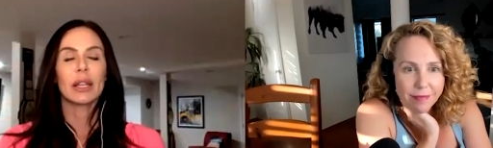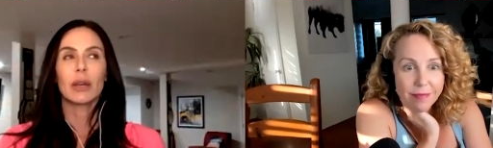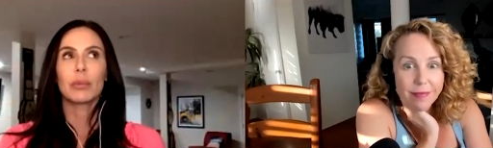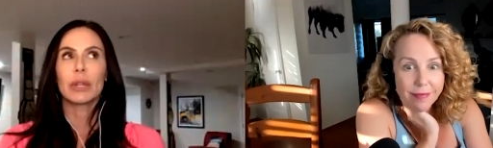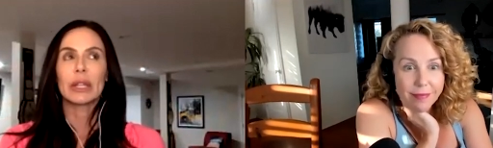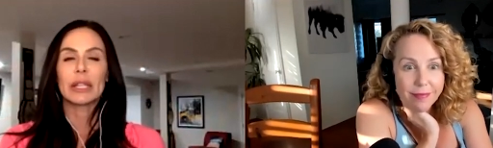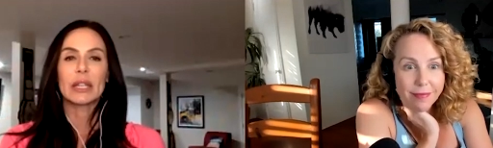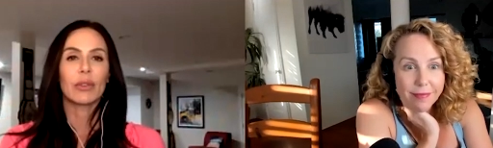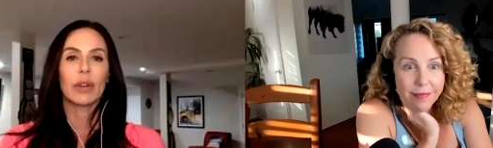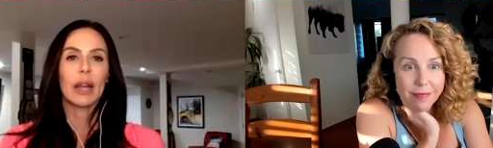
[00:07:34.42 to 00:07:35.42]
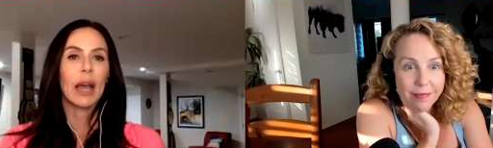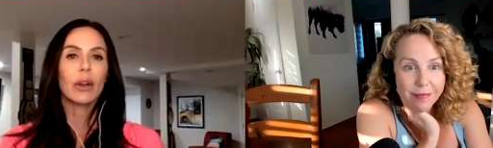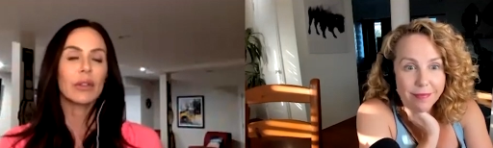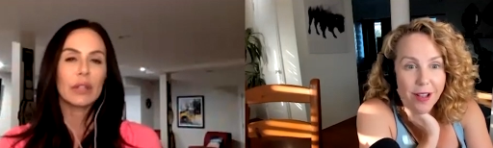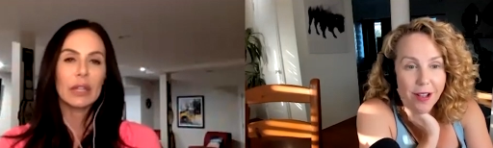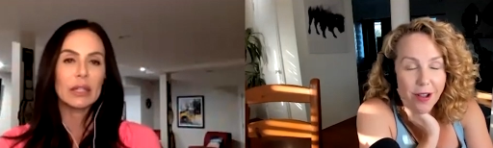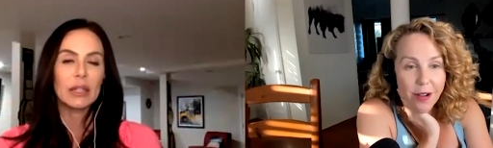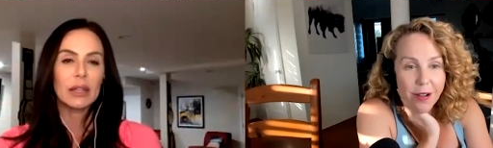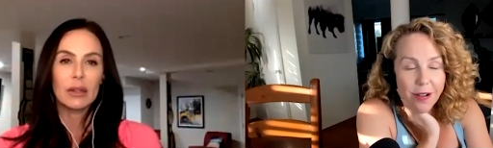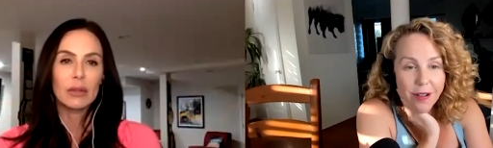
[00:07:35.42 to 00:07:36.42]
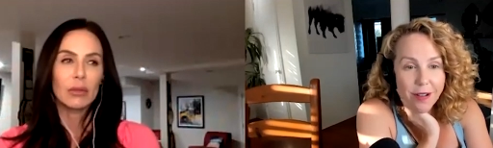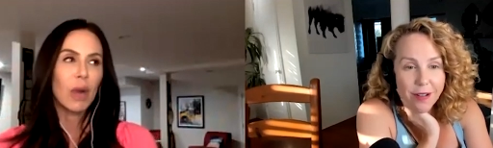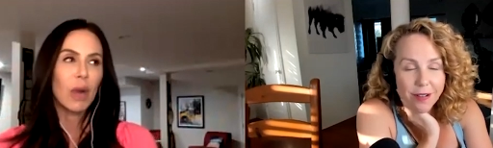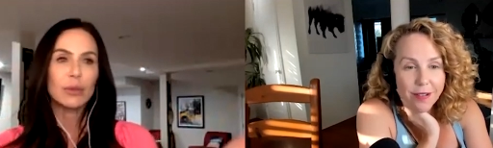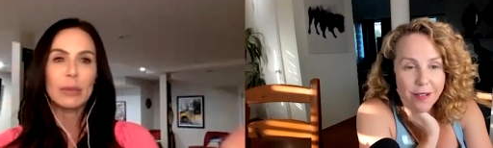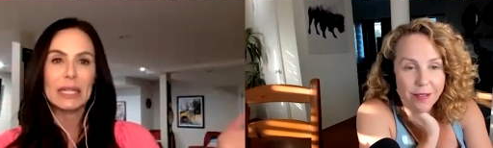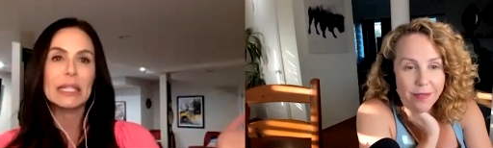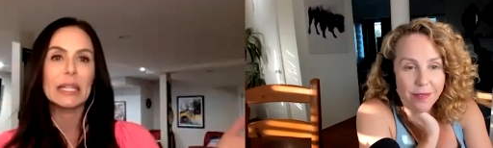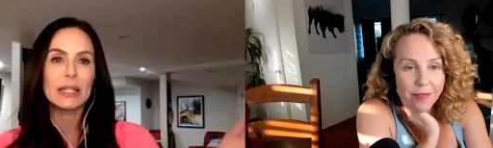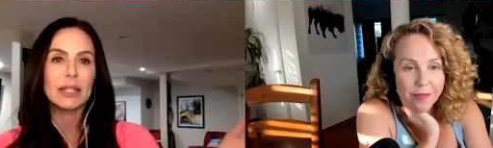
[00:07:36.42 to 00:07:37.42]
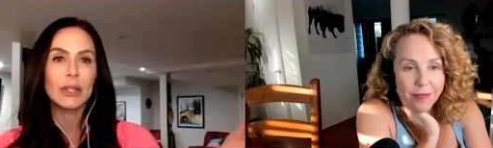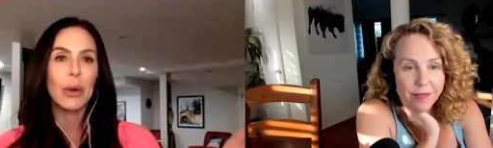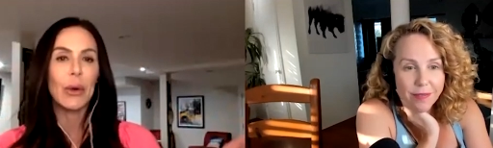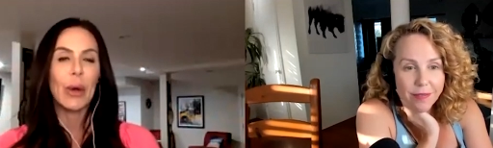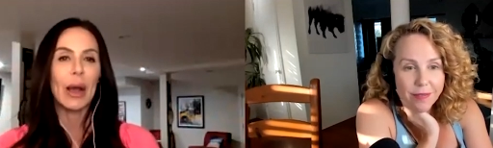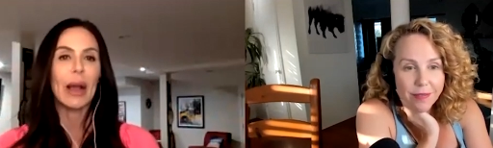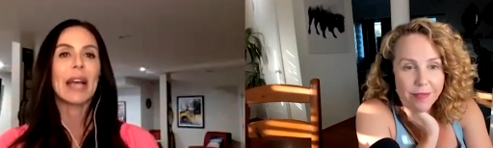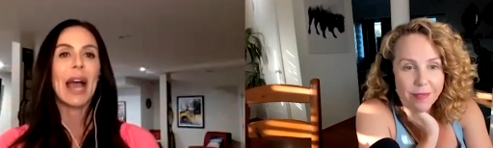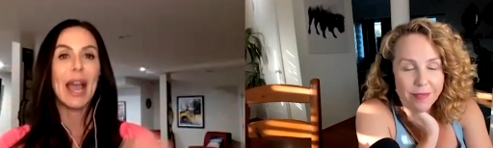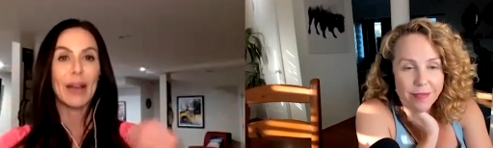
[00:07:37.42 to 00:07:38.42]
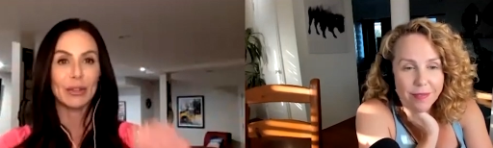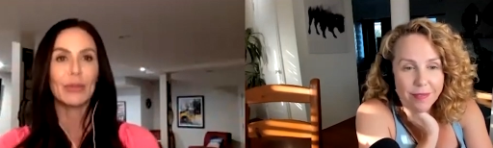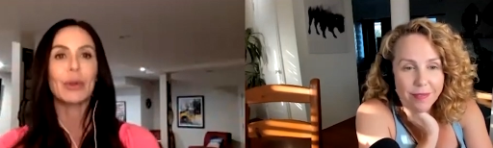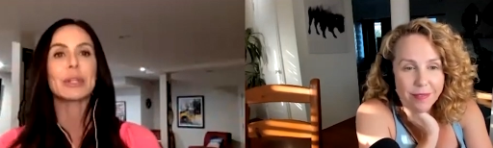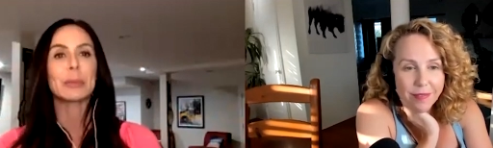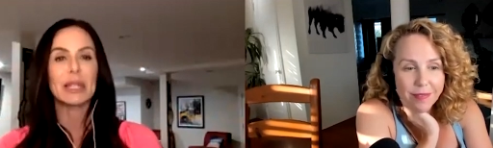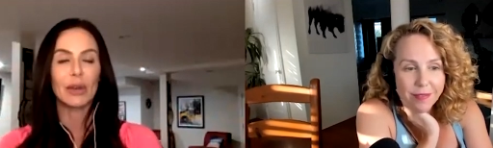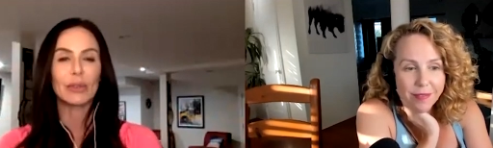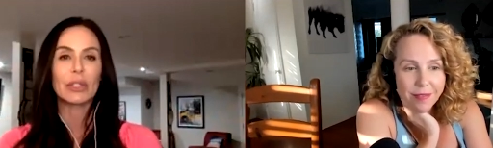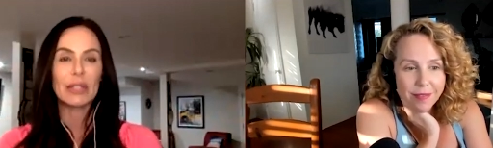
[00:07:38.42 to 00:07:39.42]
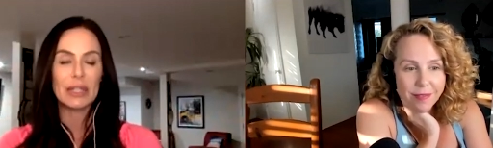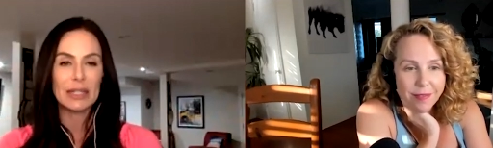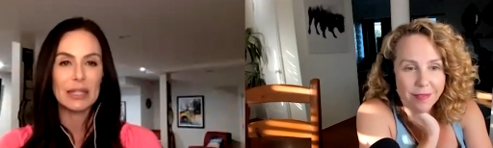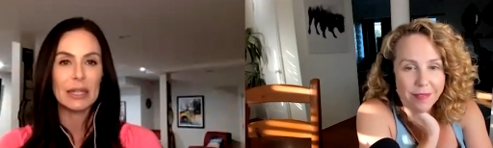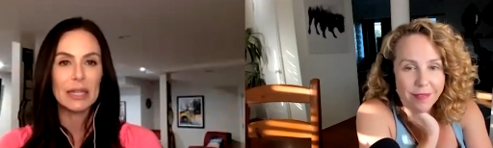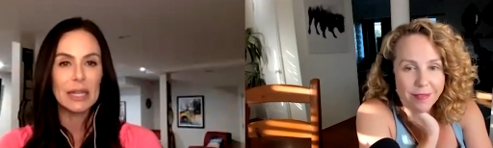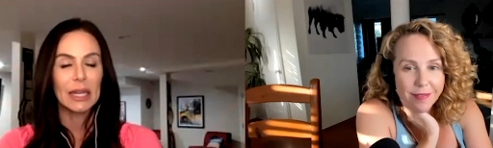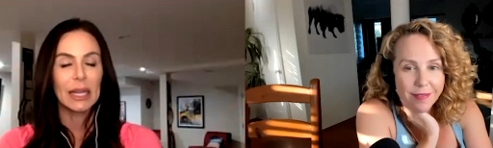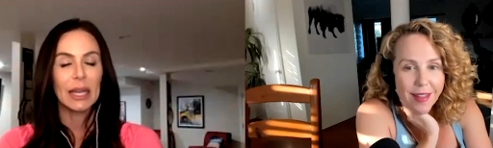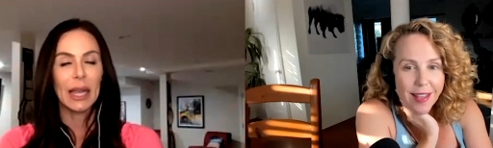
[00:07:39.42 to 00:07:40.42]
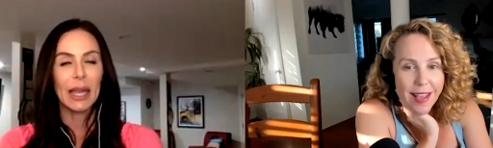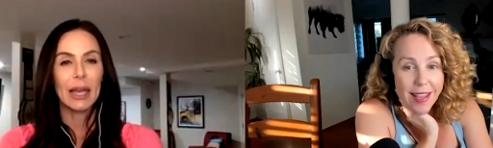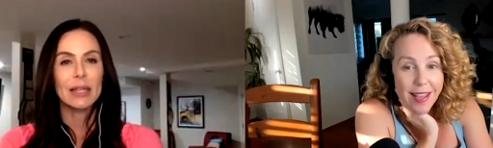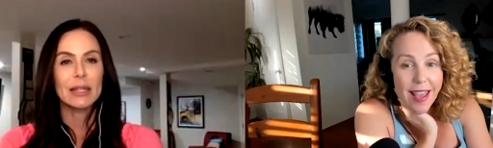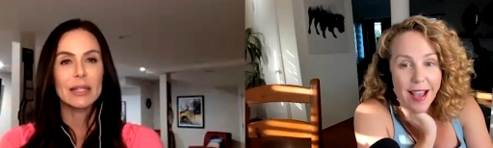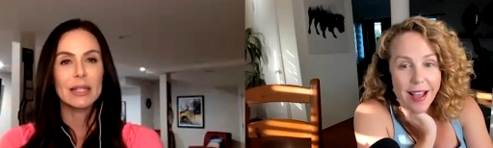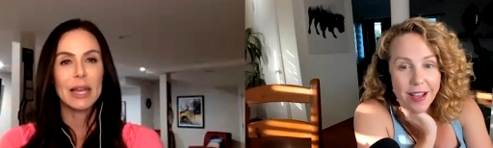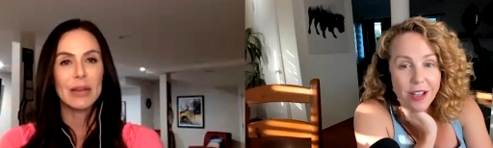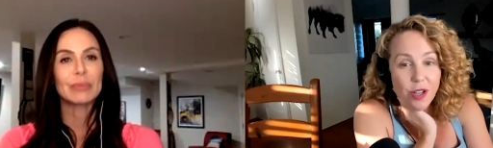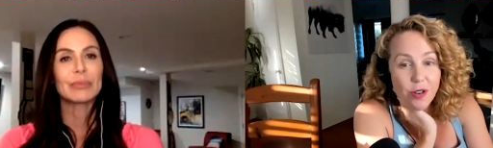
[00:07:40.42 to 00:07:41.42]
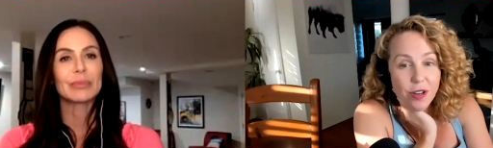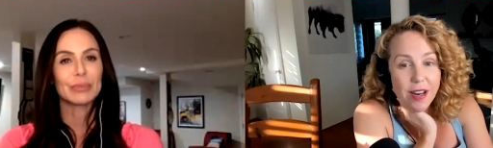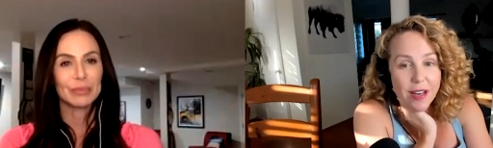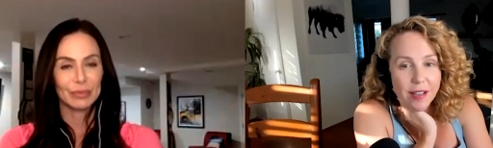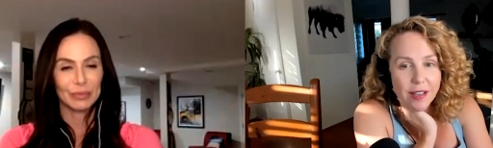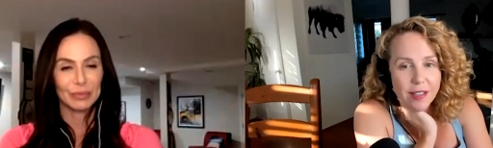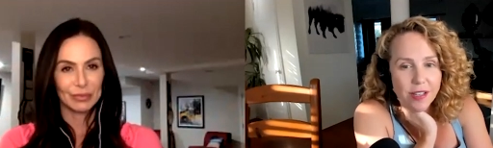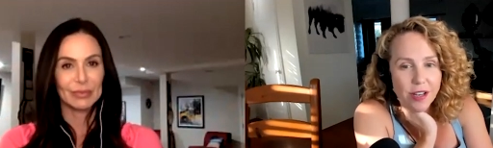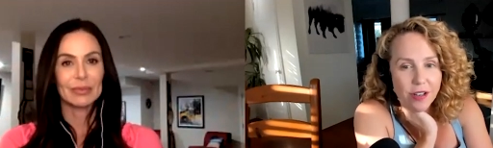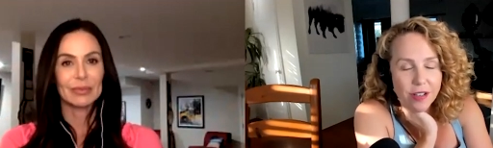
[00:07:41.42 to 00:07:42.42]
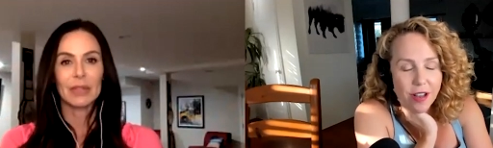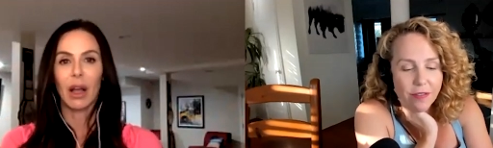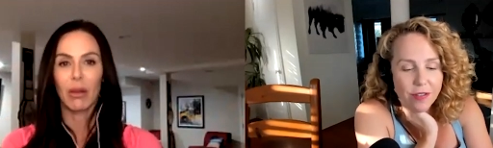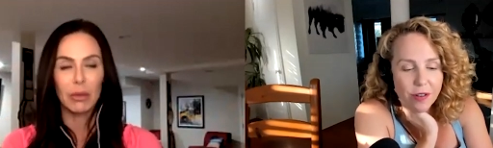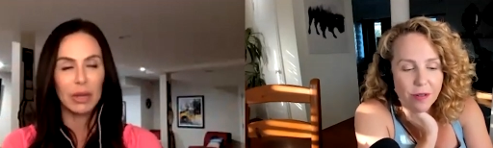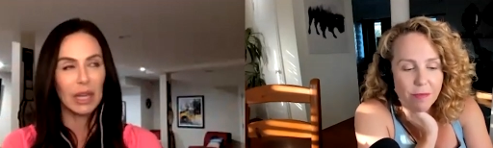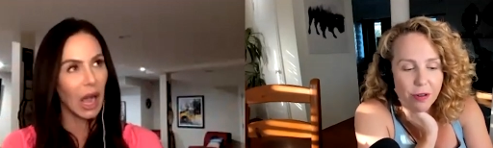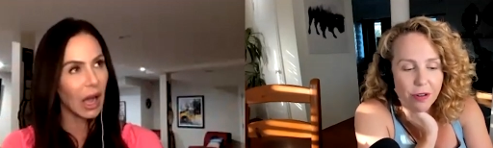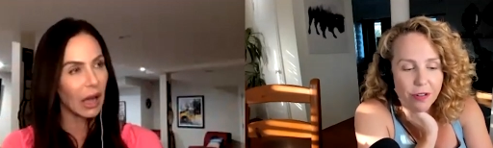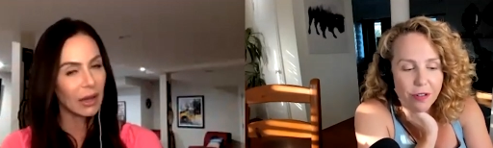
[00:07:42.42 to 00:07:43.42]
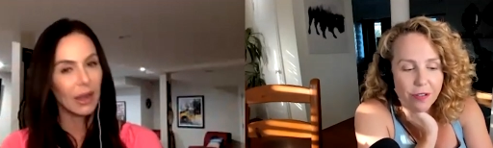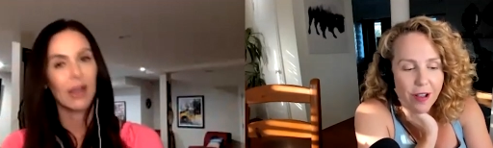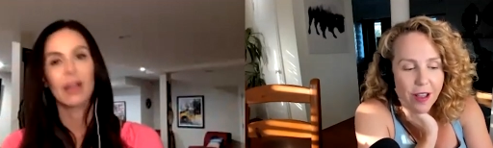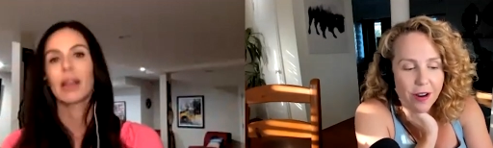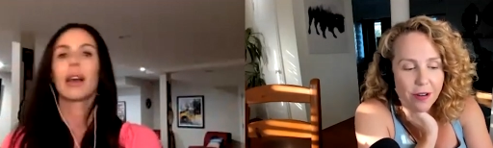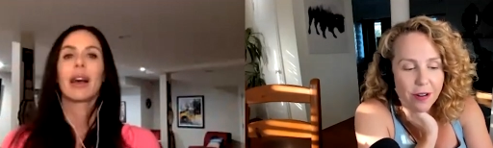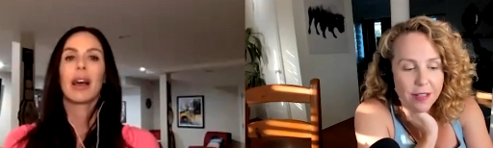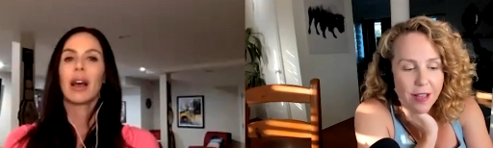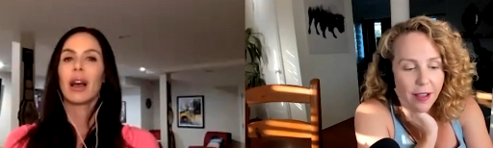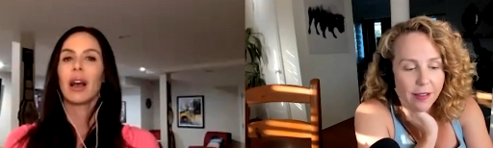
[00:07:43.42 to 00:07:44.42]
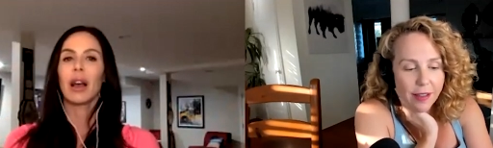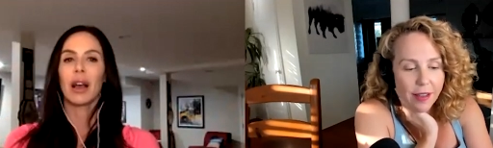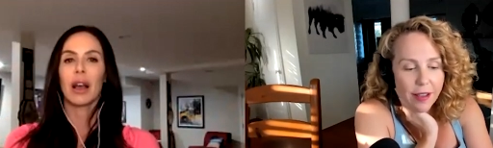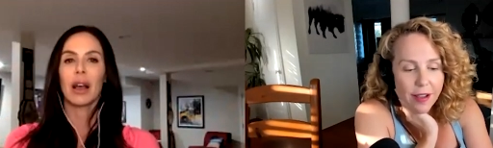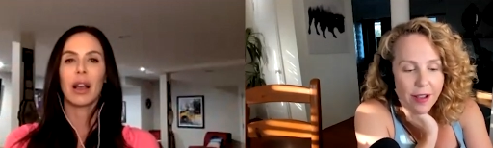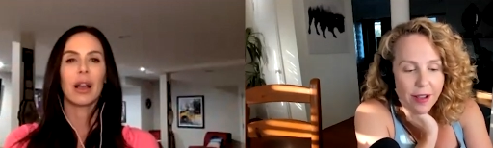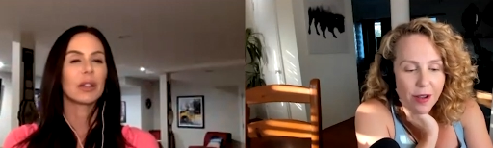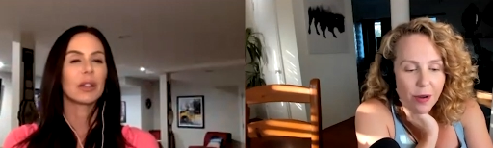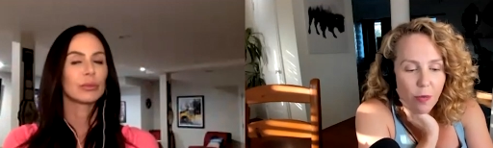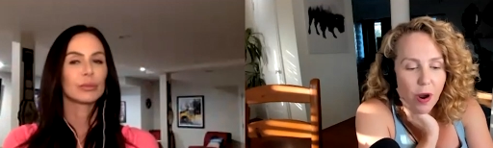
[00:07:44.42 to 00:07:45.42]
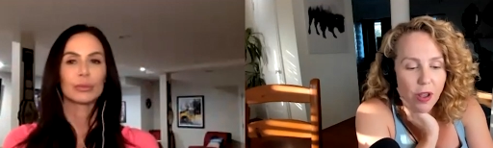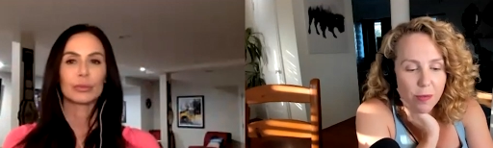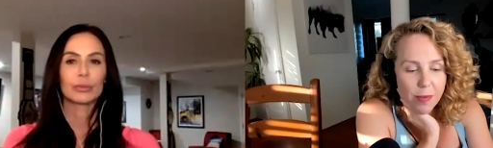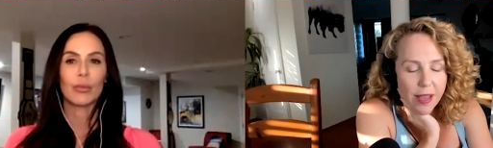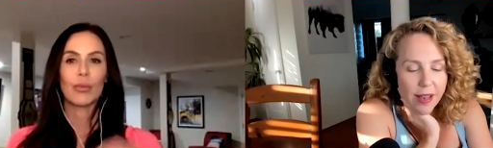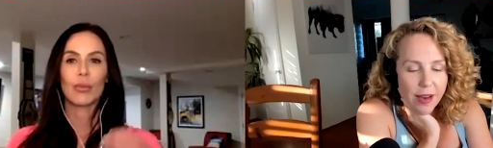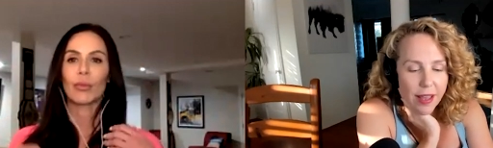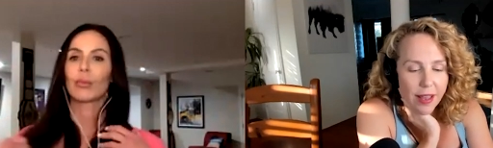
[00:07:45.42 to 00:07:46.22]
Speaker 1: completely different. I don't even like to watch my scene, so I, I have to force myself to listen.
Speaker 2: And yeah, because you do need to listen to yourself to improve. I know ah. exactly uh, what you mean.